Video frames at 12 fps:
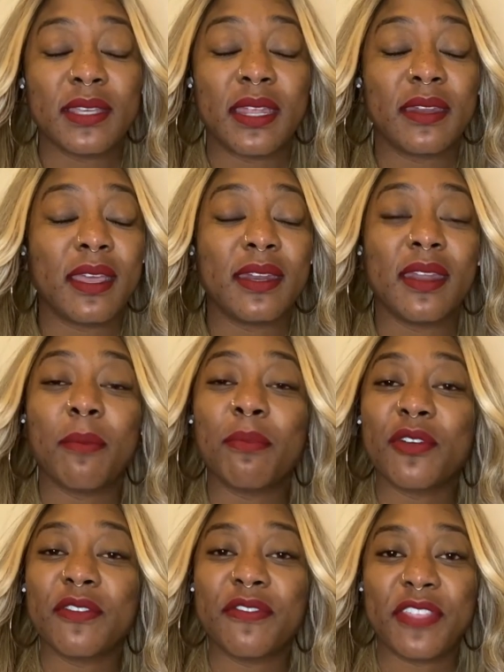done a
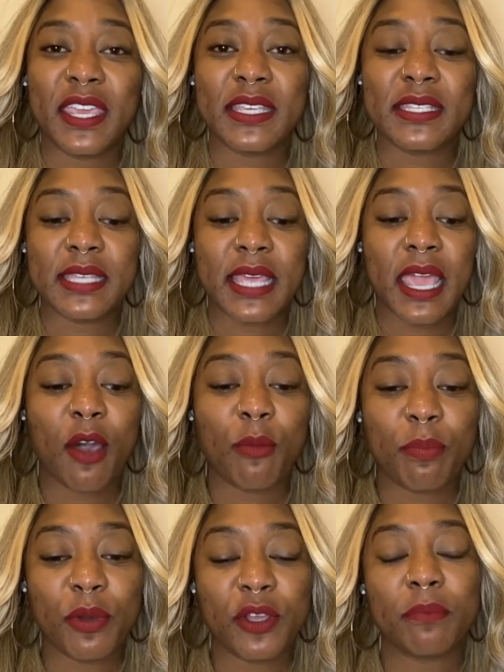number of things that
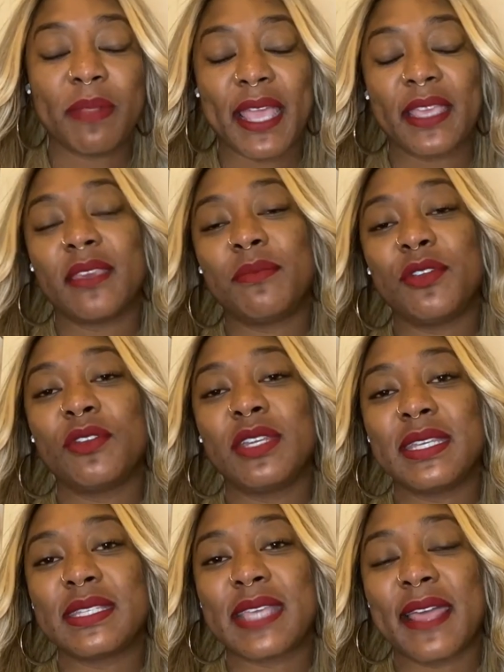help put Black
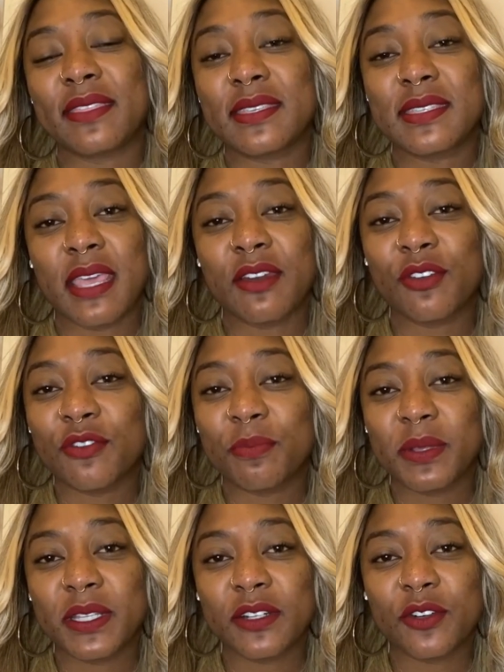communities at the center
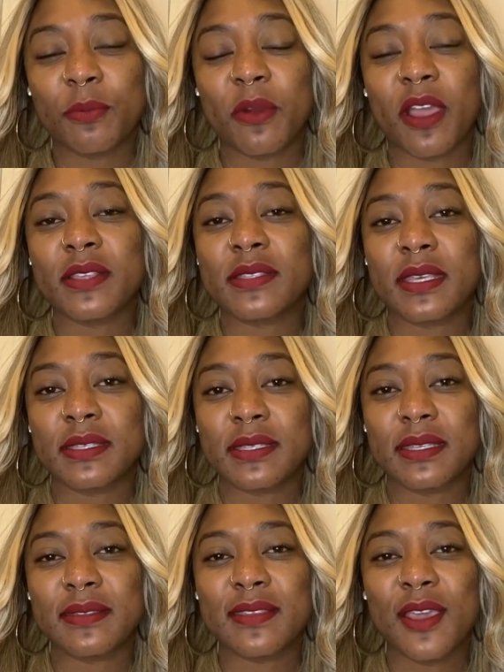of political
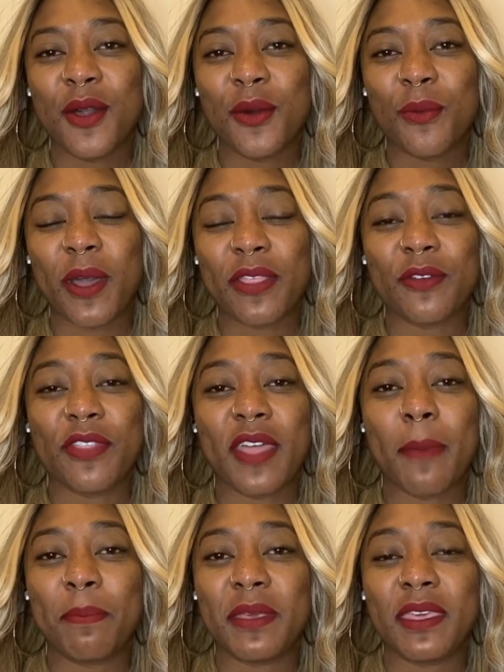processes whether
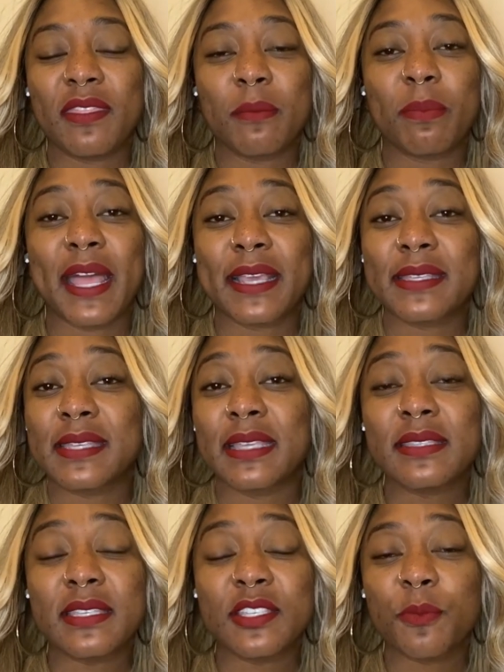that be the Black
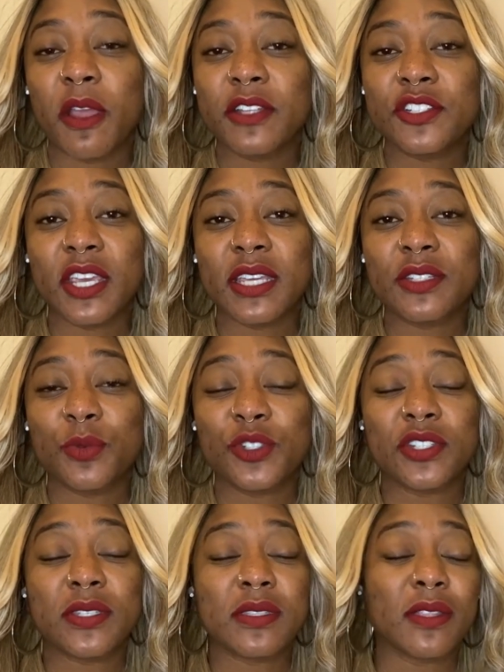Census Project,
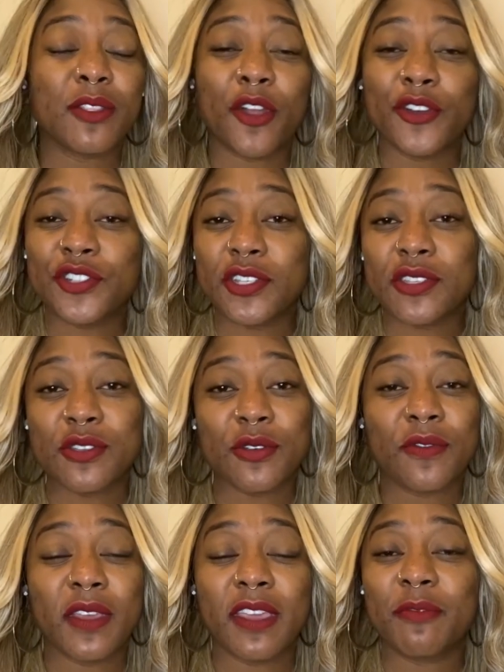which is the largest
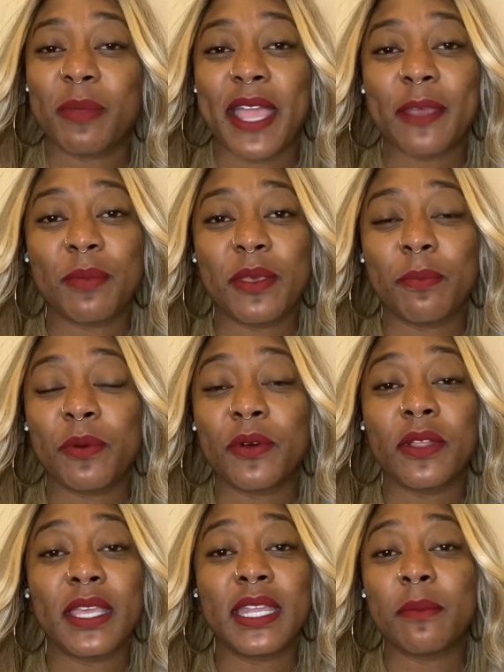survey of Black
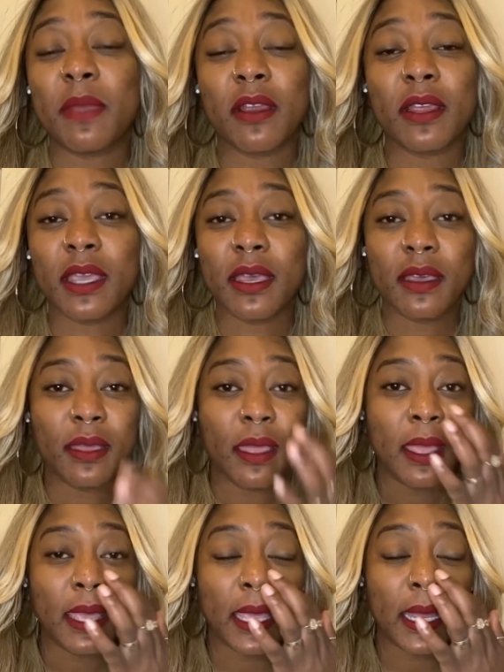people in America
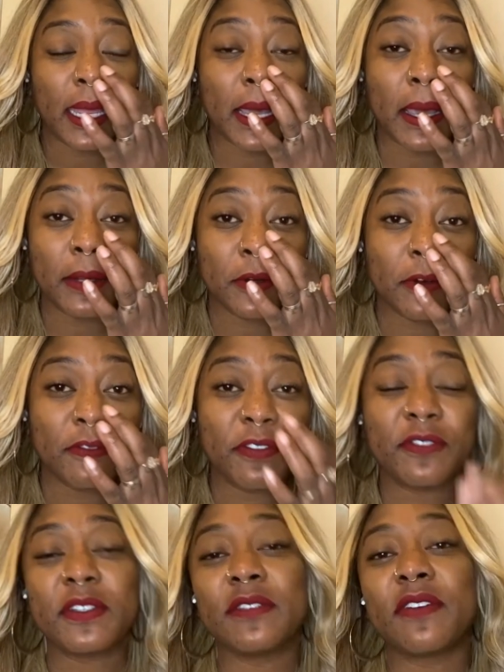in
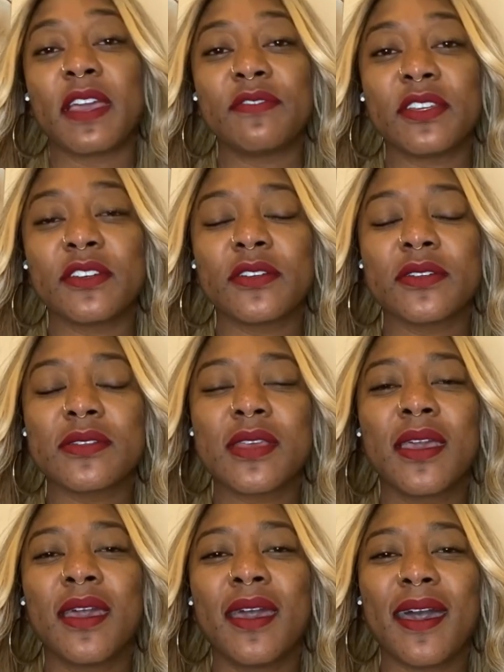155 years,
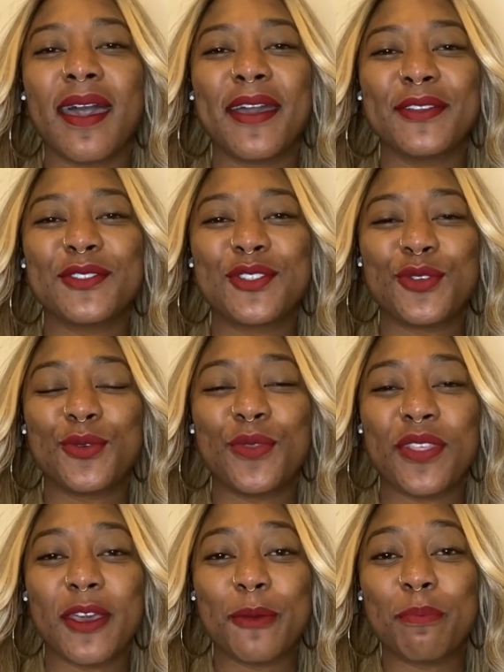uh, to
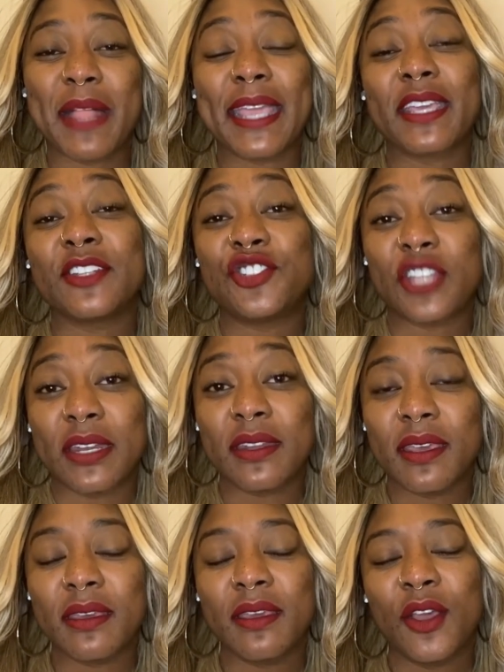the Black
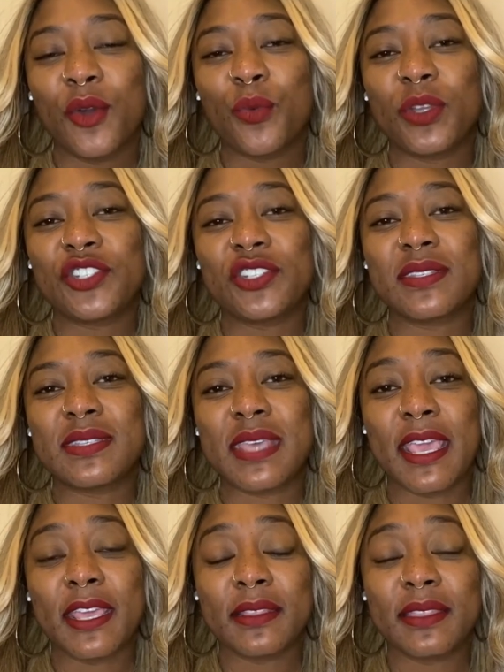Agenda, which is
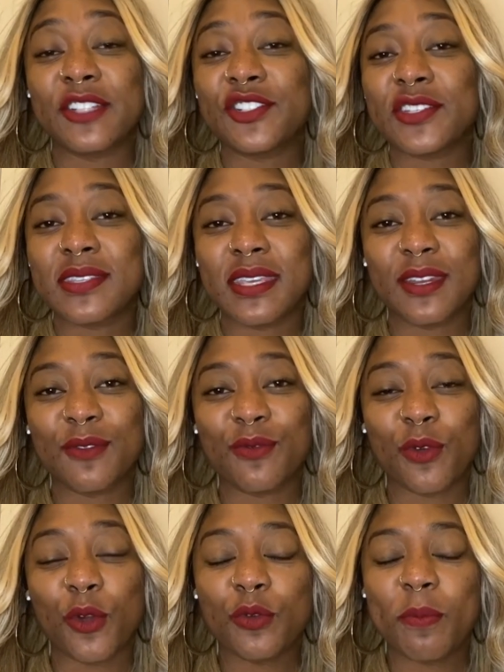a legislative
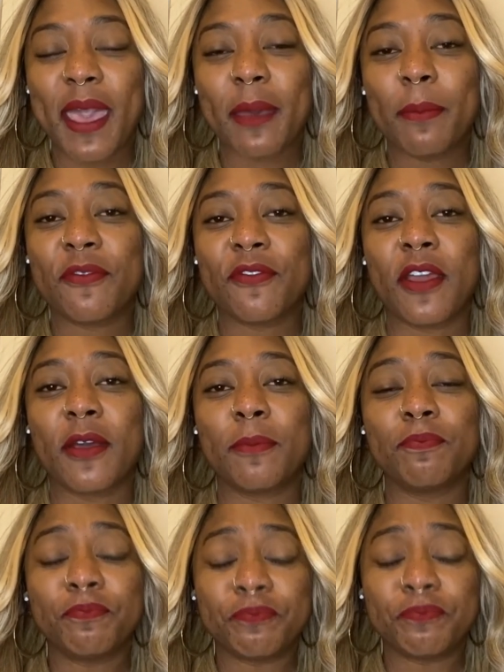roadmap
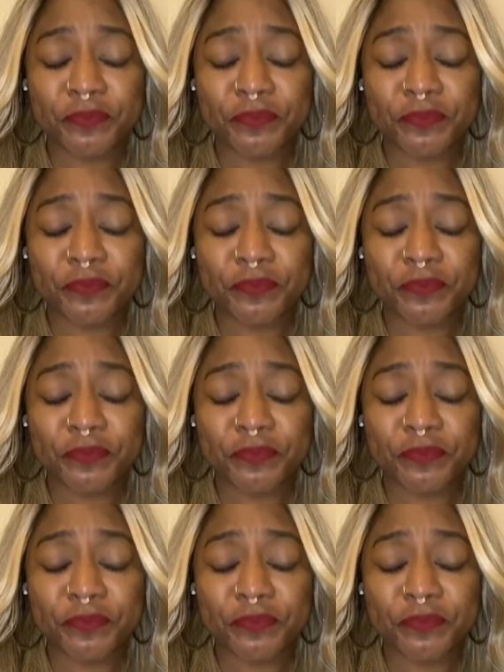from